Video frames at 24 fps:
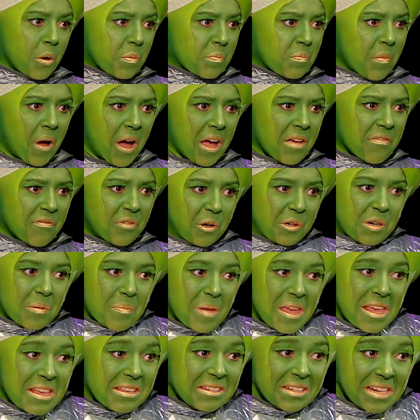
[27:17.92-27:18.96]
It's not my
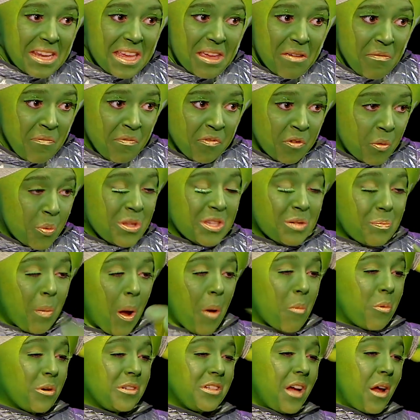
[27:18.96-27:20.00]
fault. I'm easily
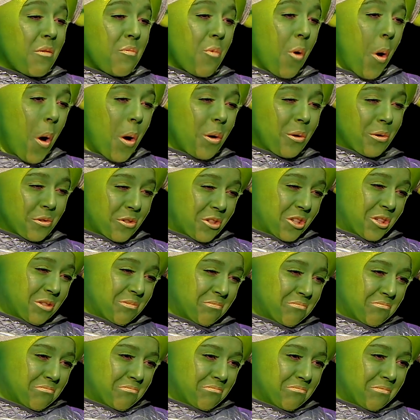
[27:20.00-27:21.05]
influenced by what I
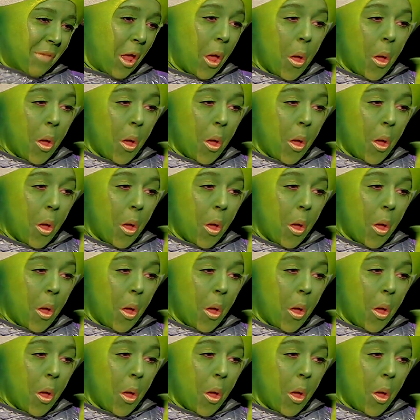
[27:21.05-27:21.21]
watch.